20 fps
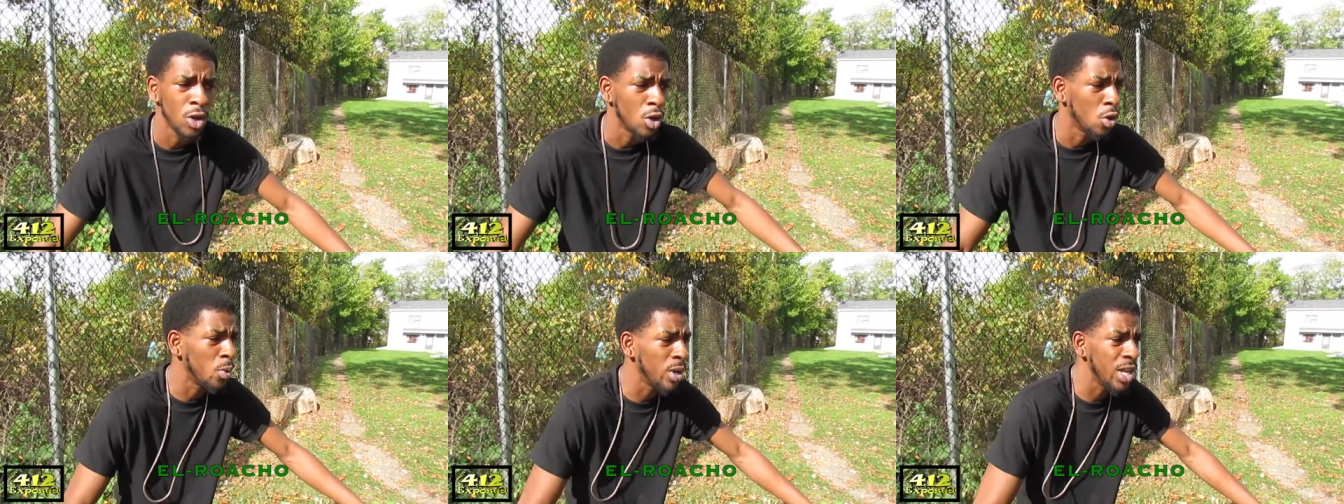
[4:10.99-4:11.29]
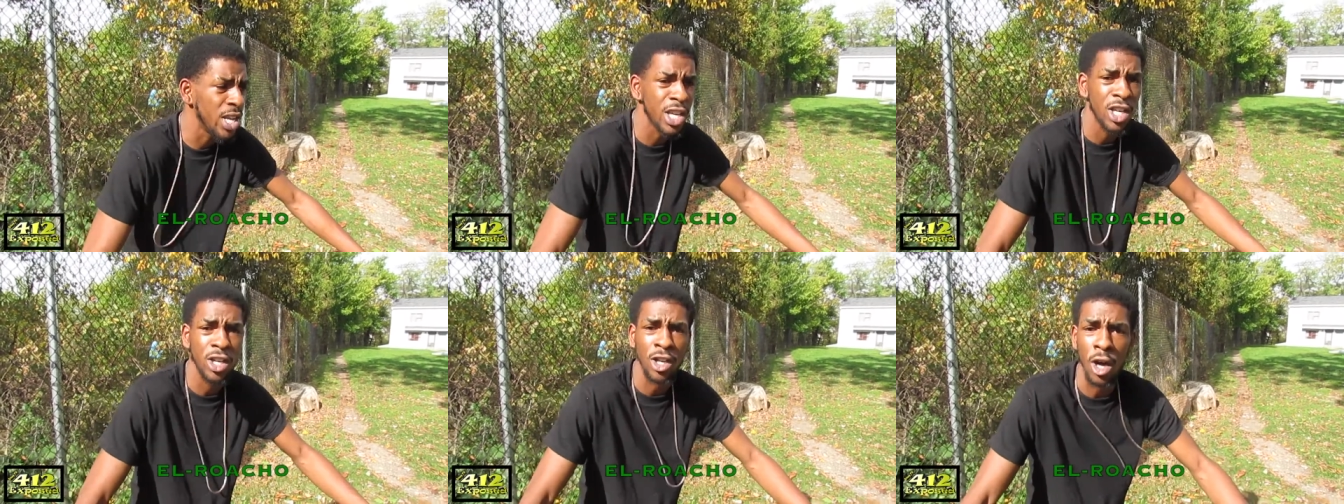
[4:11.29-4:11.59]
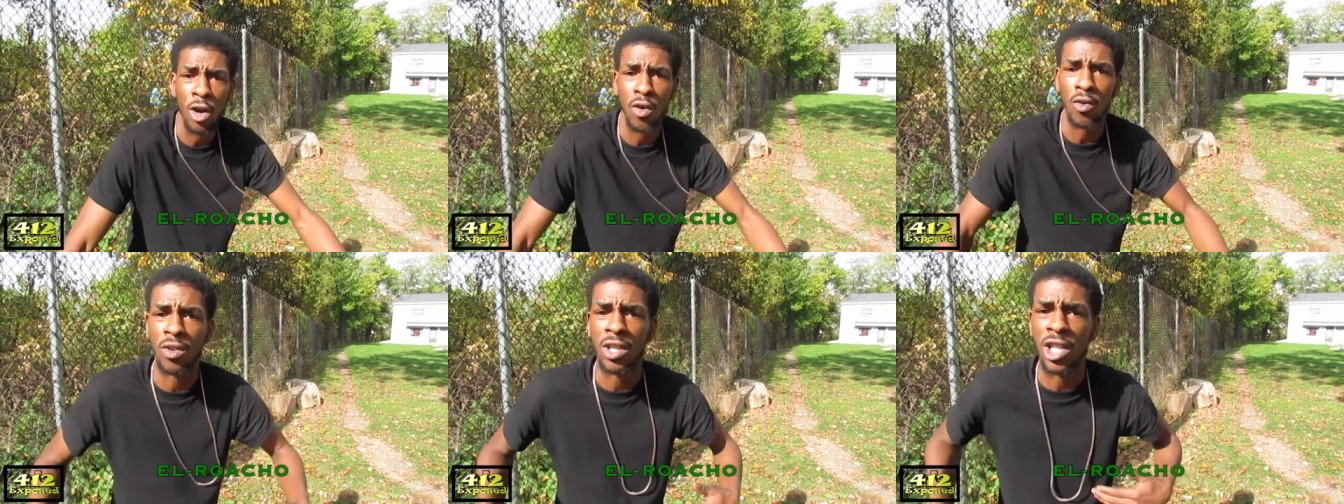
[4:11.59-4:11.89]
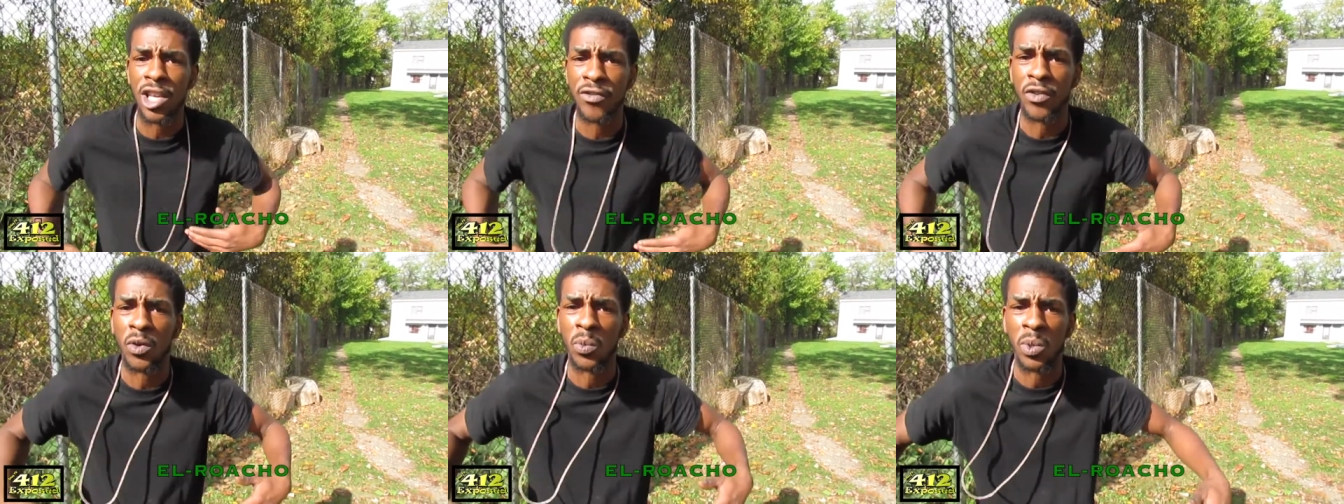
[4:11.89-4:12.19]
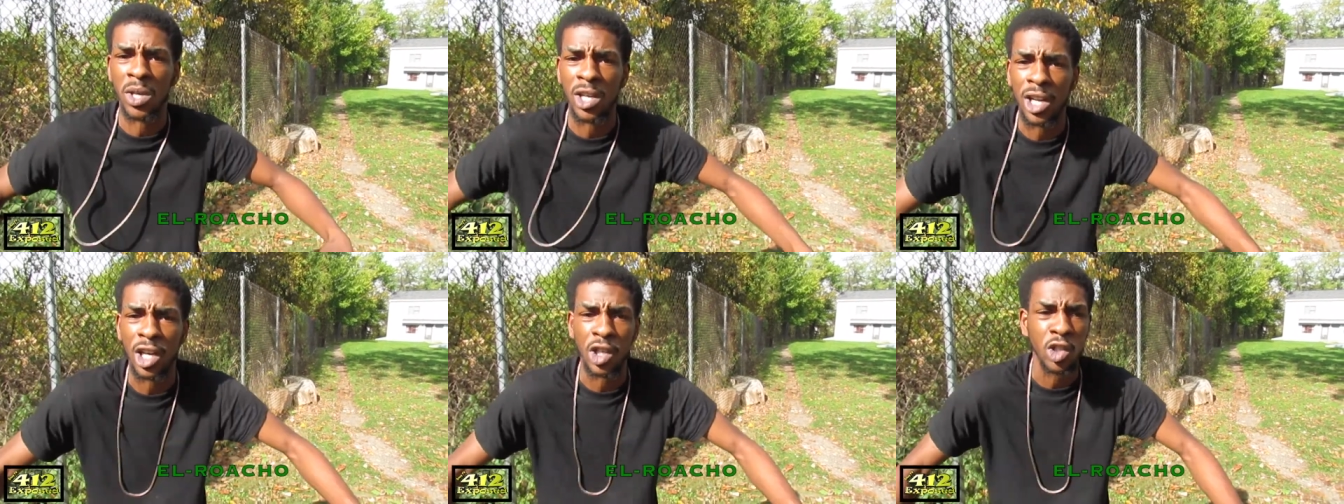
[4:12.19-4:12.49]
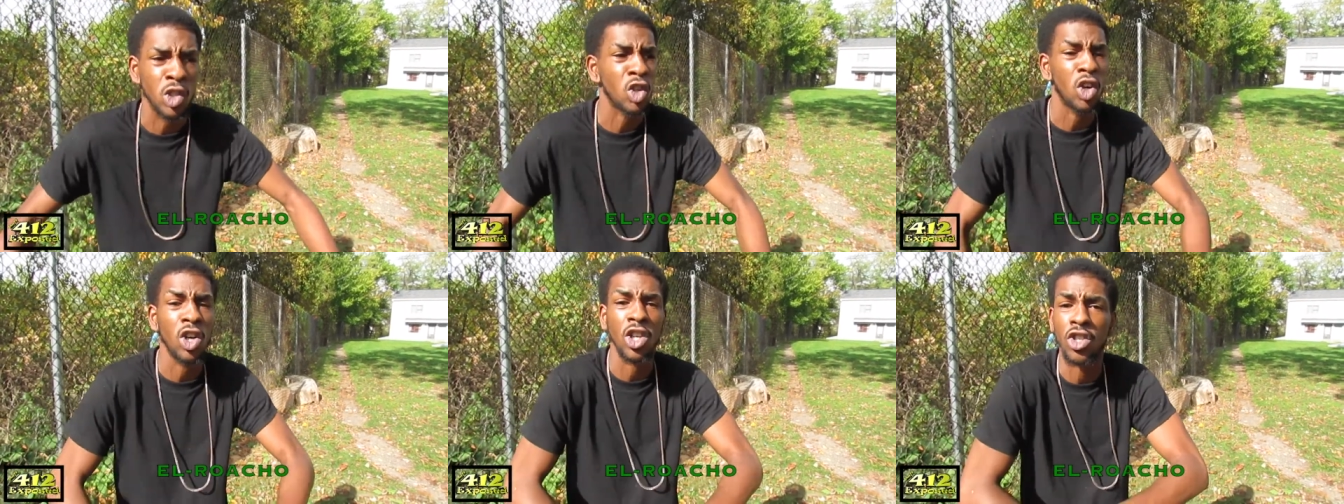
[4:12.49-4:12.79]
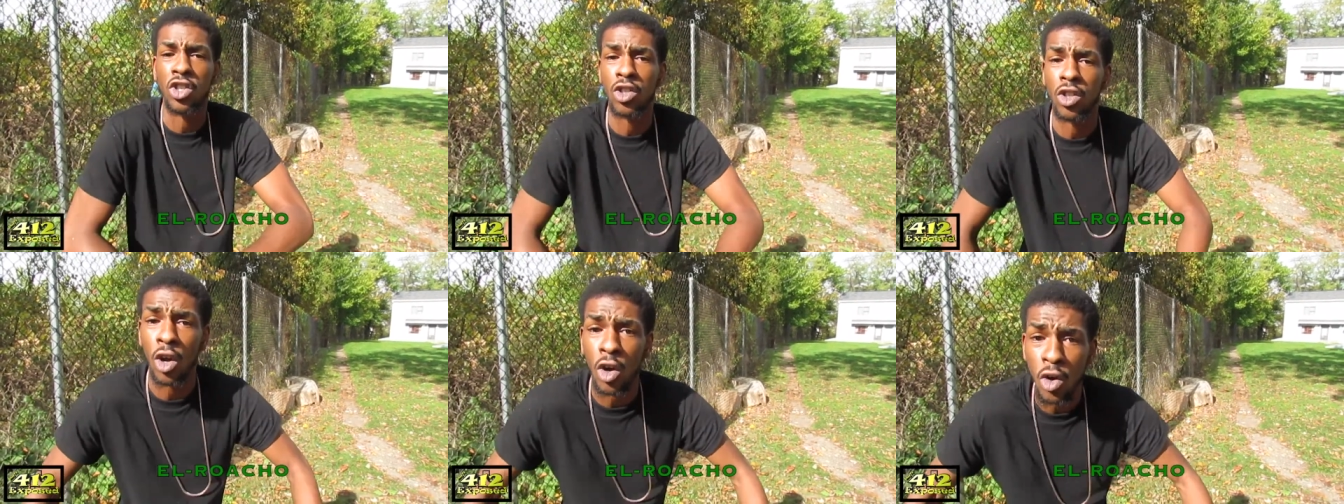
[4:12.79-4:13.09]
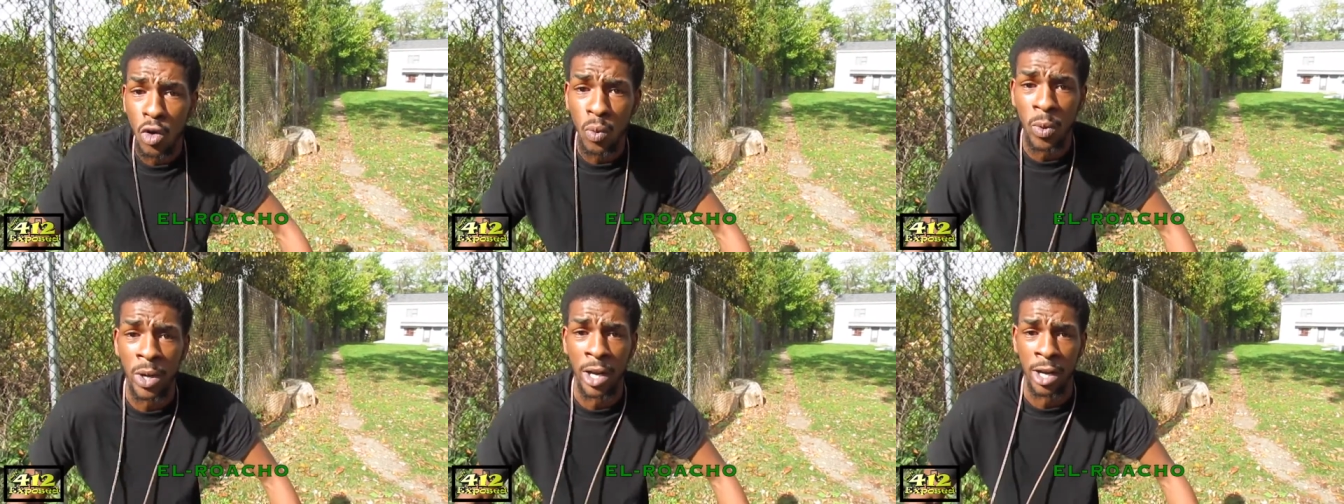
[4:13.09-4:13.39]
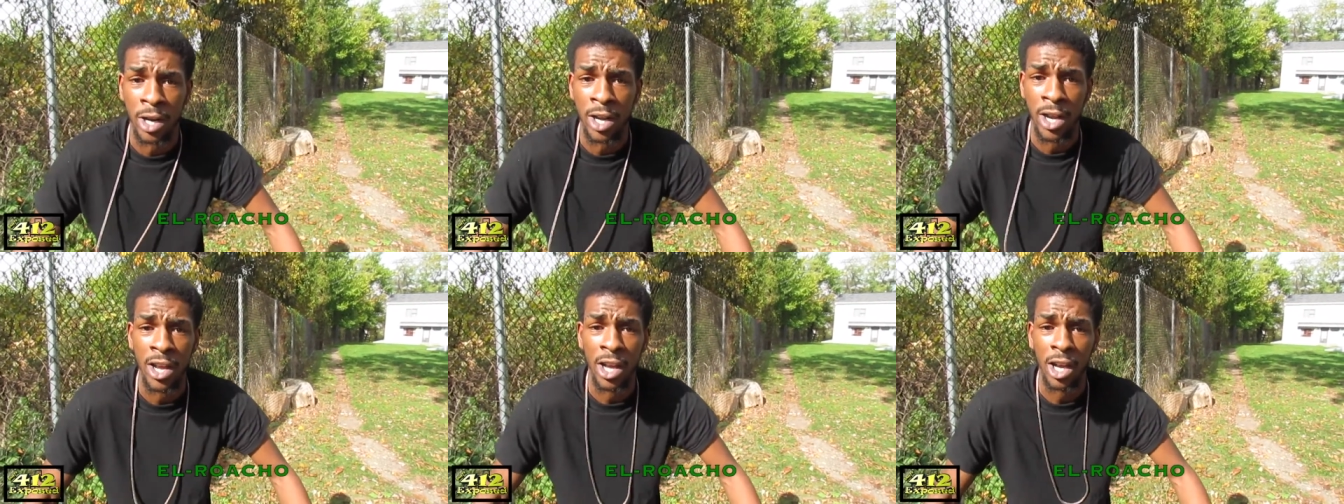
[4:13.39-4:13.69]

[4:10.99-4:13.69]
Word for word: Weed, coke, leaving with us, so it's nowhere.